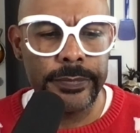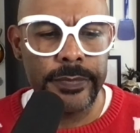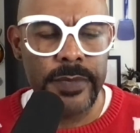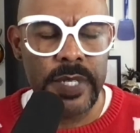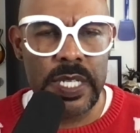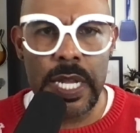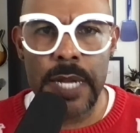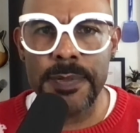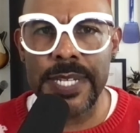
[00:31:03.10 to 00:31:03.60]

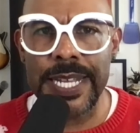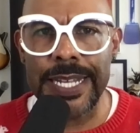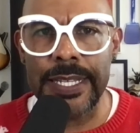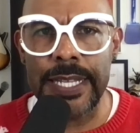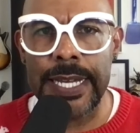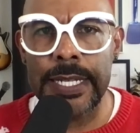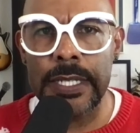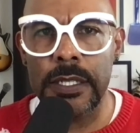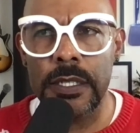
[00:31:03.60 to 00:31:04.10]
Stop saying
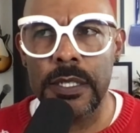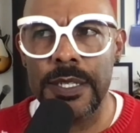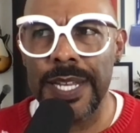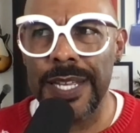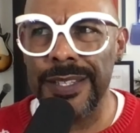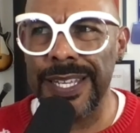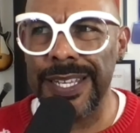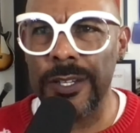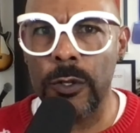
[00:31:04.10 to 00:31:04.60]
that. You
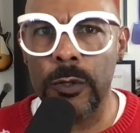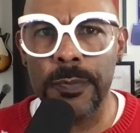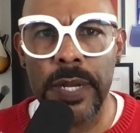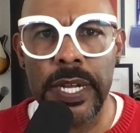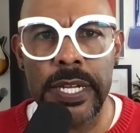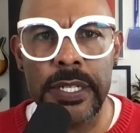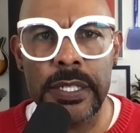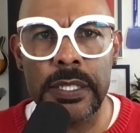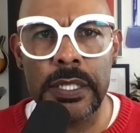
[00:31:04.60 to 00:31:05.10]
sound like an old
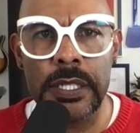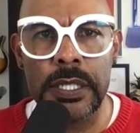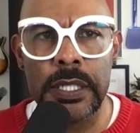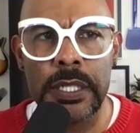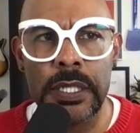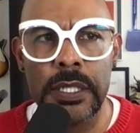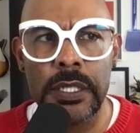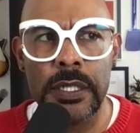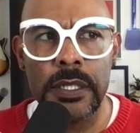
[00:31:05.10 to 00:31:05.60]
man
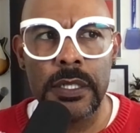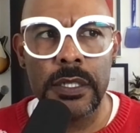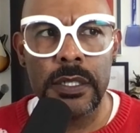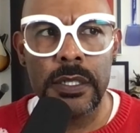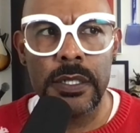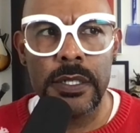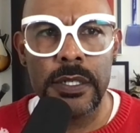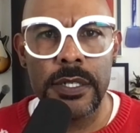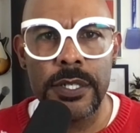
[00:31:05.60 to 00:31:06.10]

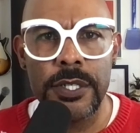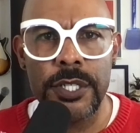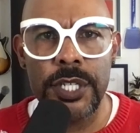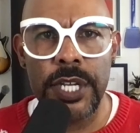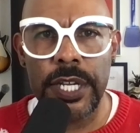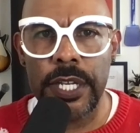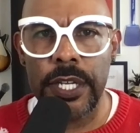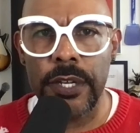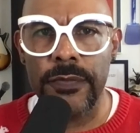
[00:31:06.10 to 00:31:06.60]

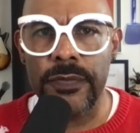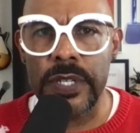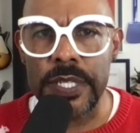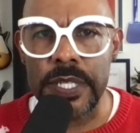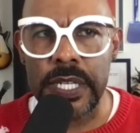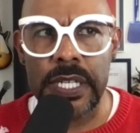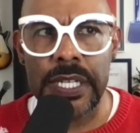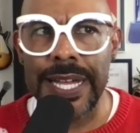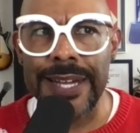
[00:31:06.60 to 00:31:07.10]
shaking your
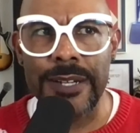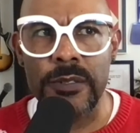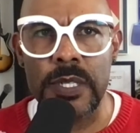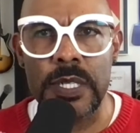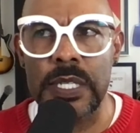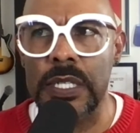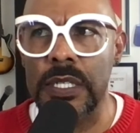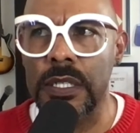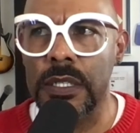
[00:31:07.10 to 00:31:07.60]
fist at clouds.